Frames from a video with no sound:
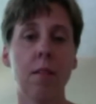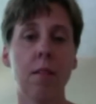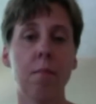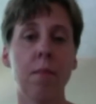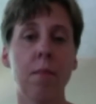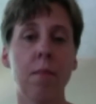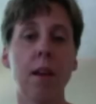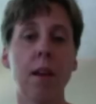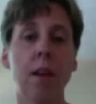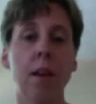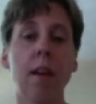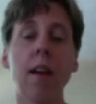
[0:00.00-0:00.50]

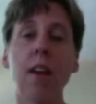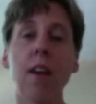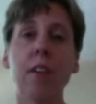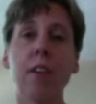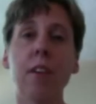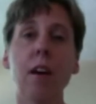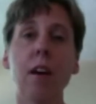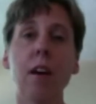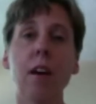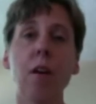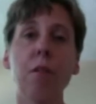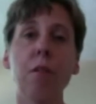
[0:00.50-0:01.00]
May I have a
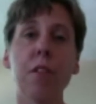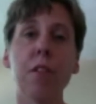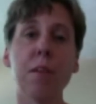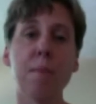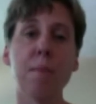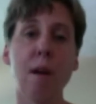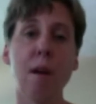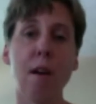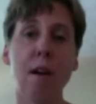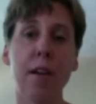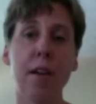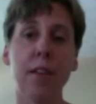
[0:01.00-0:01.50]
healthy
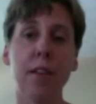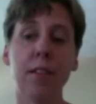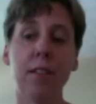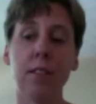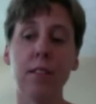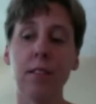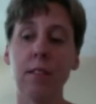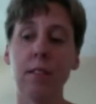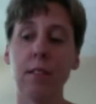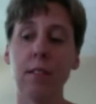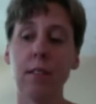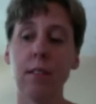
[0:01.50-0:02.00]
mind
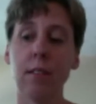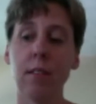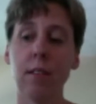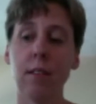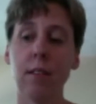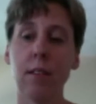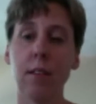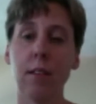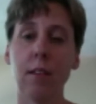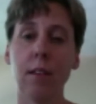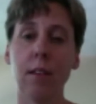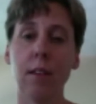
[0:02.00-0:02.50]

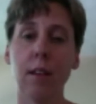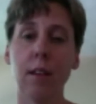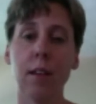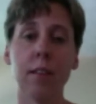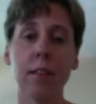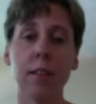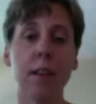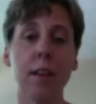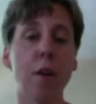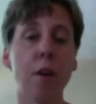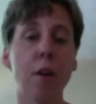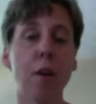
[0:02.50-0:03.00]
and
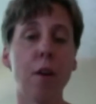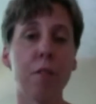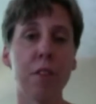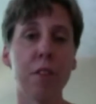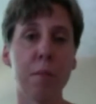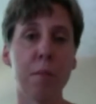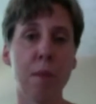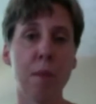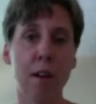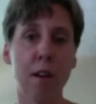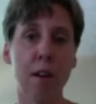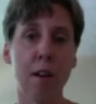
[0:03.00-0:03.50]
a healthy
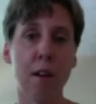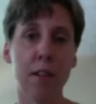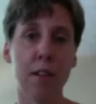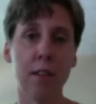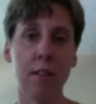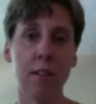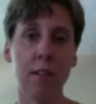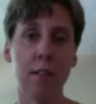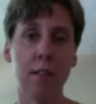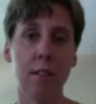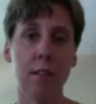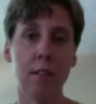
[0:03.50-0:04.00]
body.
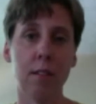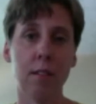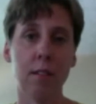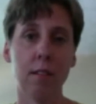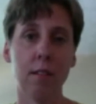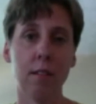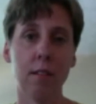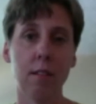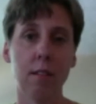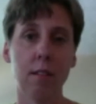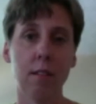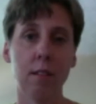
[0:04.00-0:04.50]

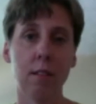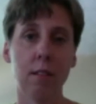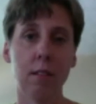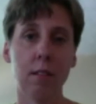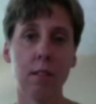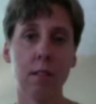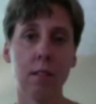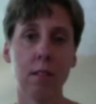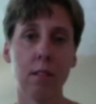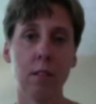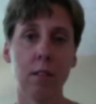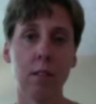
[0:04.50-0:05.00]

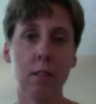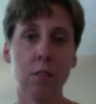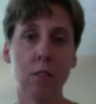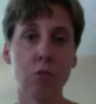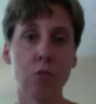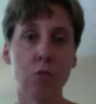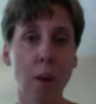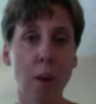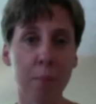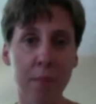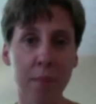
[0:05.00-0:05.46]
You drop